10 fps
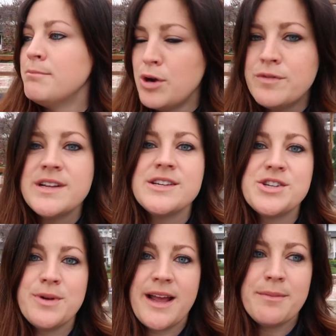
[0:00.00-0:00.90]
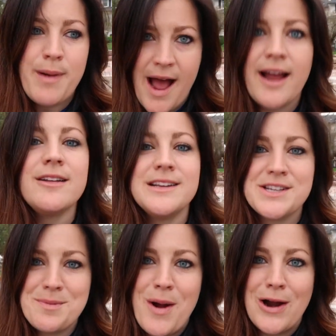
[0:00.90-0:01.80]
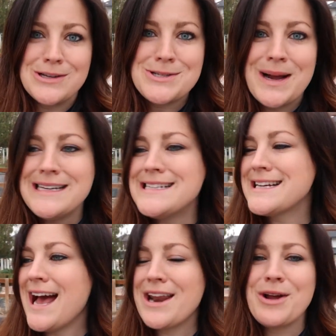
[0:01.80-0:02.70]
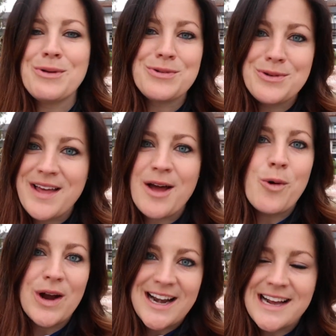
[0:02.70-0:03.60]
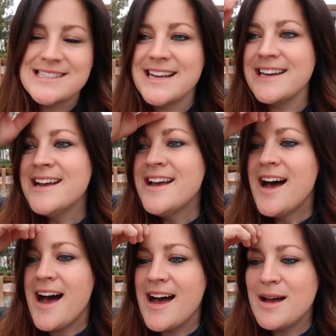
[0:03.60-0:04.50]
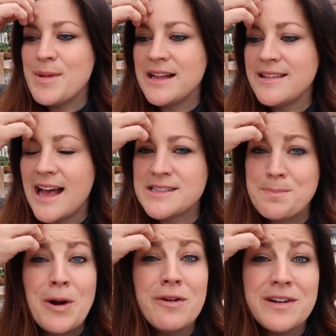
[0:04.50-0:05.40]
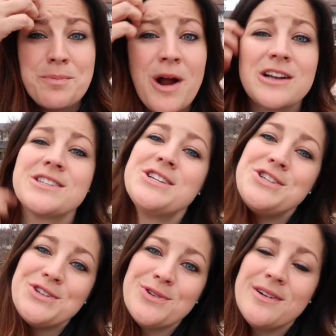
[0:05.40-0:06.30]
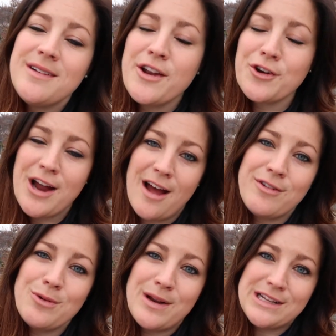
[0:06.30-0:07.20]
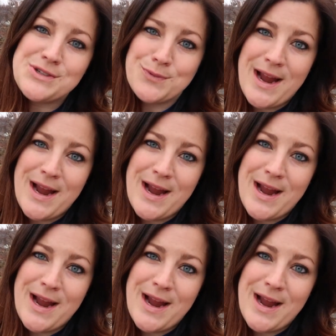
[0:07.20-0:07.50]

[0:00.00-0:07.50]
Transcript: moved into a pile into the barn. So I need to kind of go through that, organize it, um, and that's a perfect project to do under cover when it's